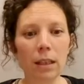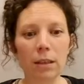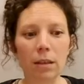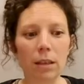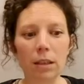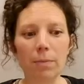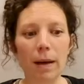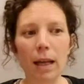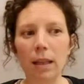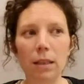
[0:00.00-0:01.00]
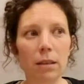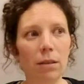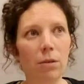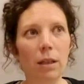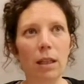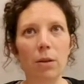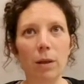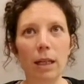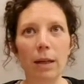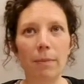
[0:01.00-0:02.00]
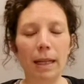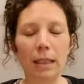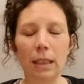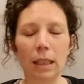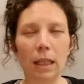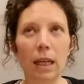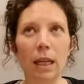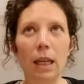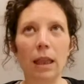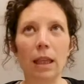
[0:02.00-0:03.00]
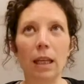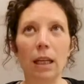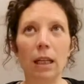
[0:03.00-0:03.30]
So this path is really amazing and